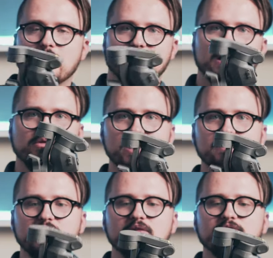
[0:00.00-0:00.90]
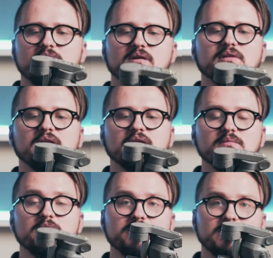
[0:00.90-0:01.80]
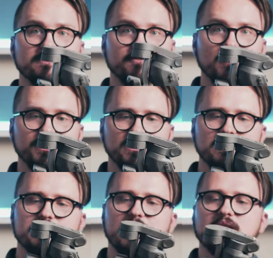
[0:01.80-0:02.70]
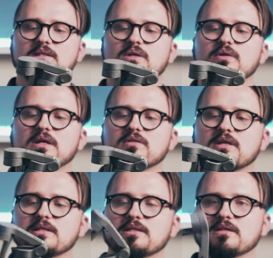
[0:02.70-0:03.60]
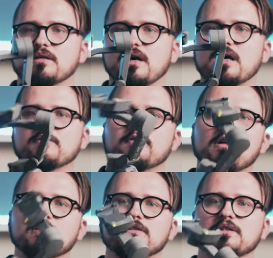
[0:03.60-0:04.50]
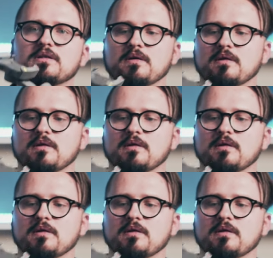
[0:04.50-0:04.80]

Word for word: The great benefit of that gimbal is the folding design, so you can just unfold.